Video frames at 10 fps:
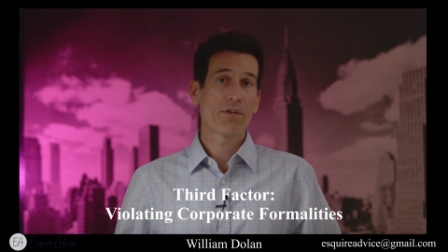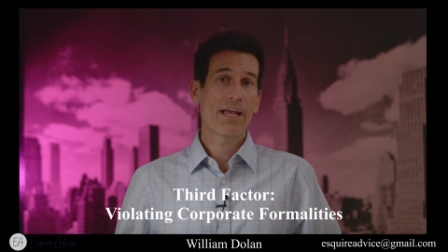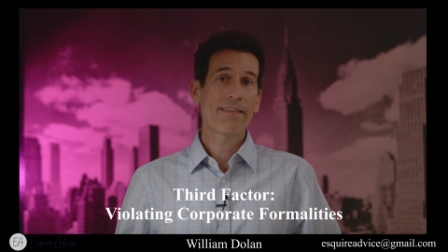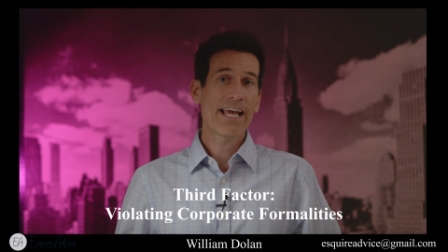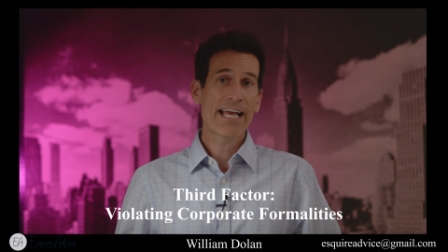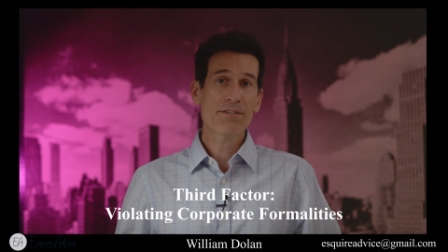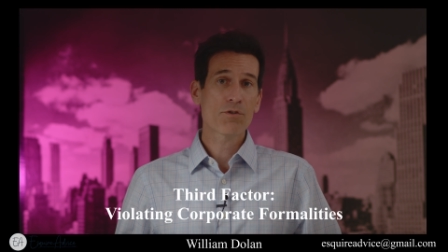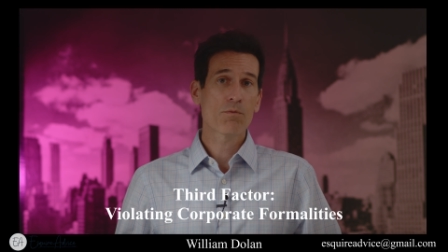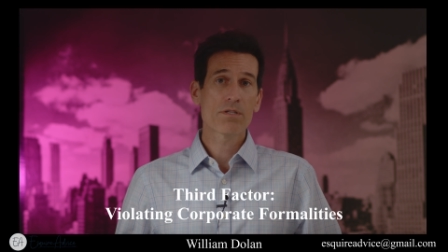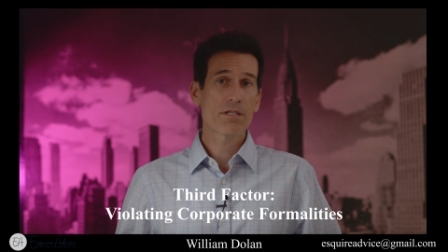and the answer
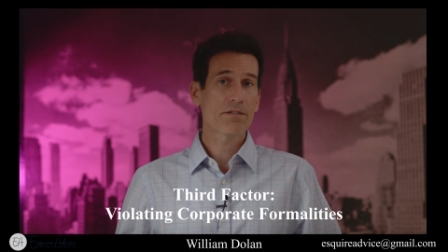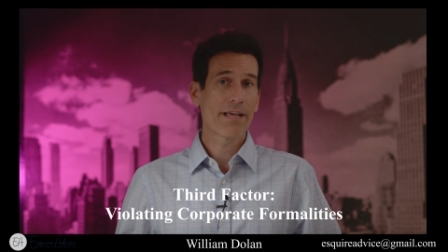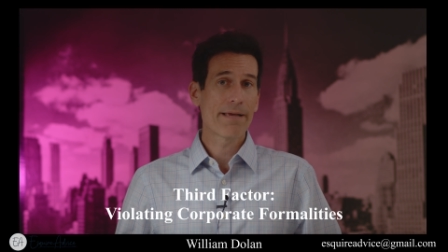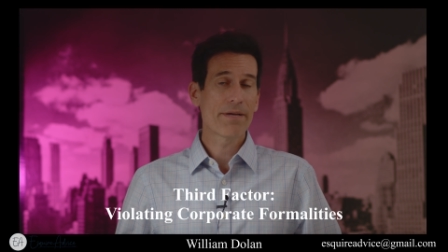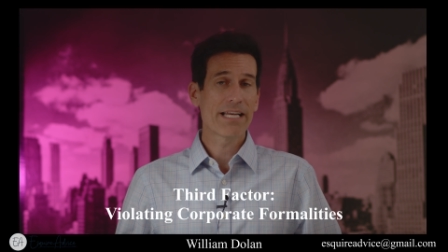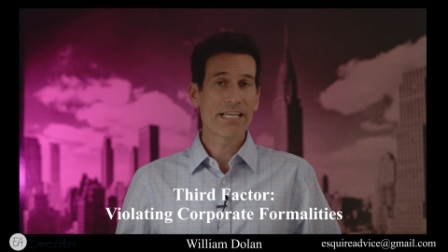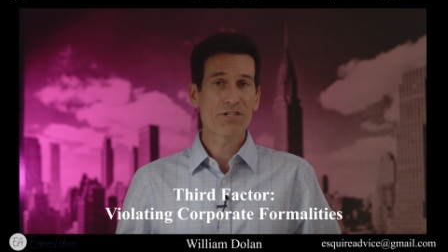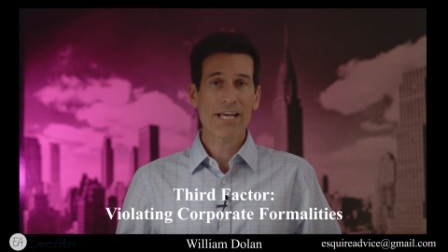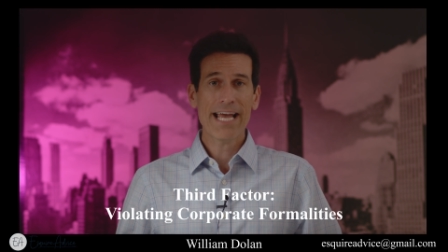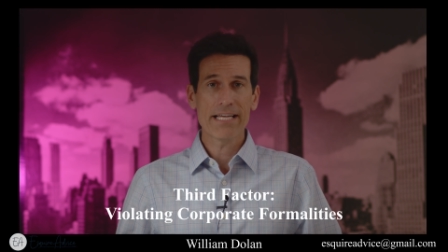was the same in each
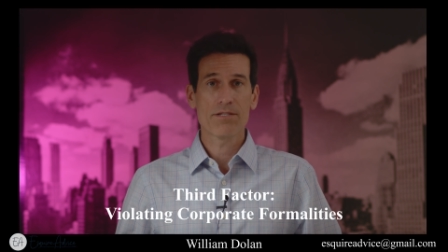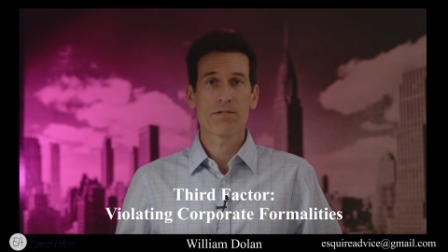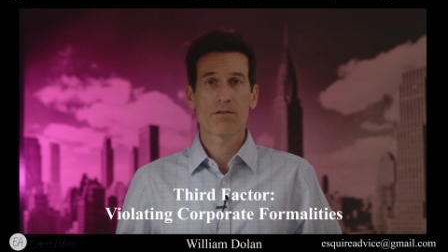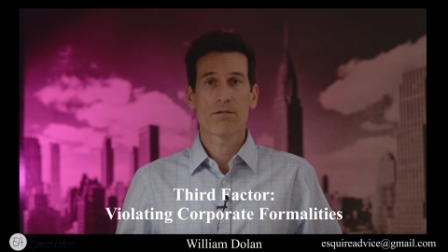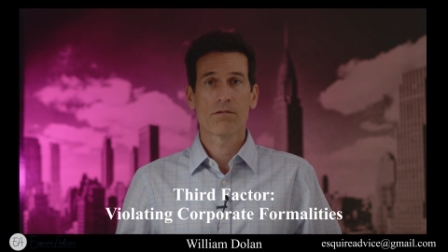case.